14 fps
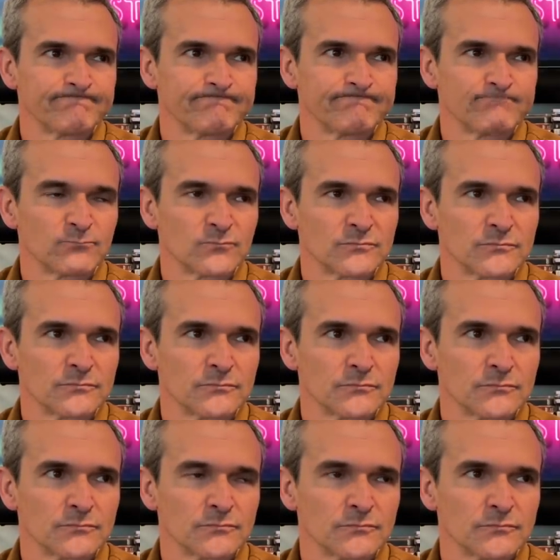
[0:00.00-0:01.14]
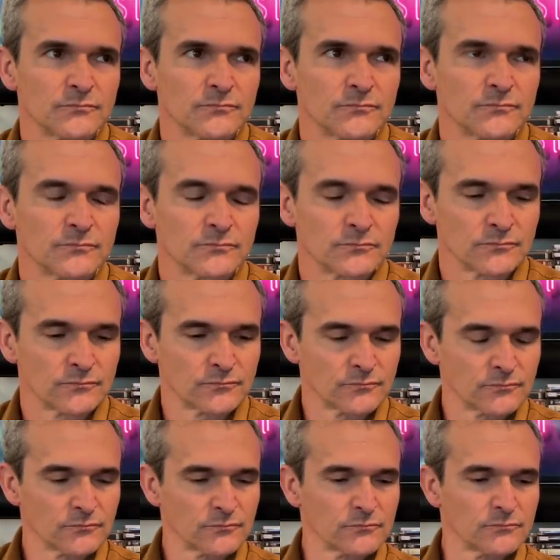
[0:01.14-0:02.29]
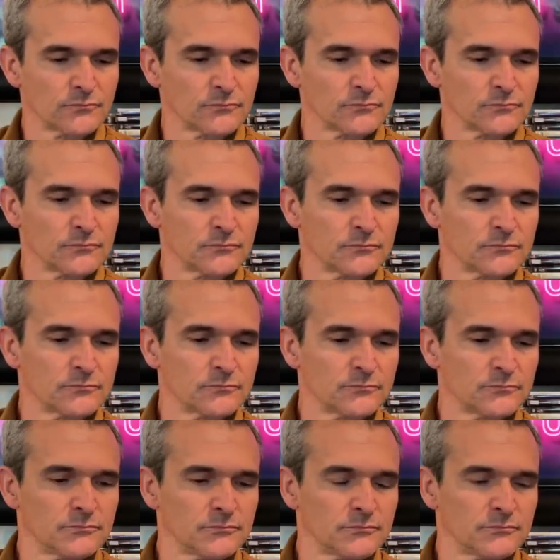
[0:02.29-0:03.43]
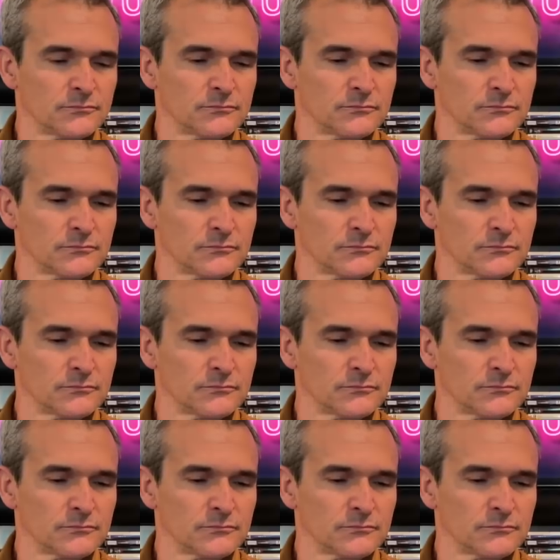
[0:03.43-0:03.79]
This person isn't speaking.